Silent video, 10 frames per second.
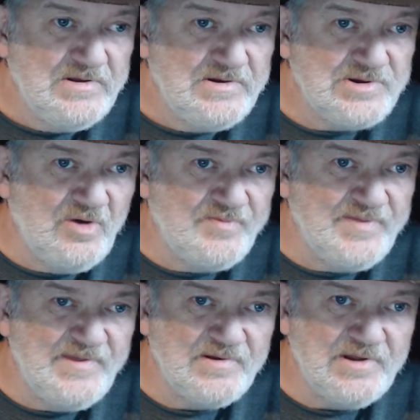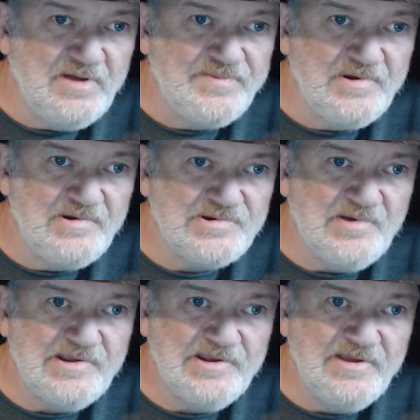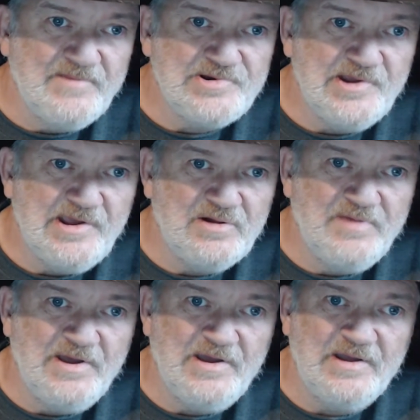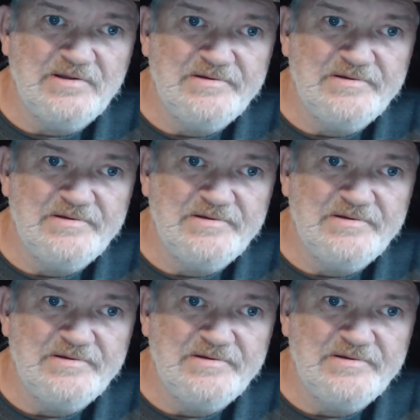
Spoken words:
to hope that they'll come through so I can get my channel back.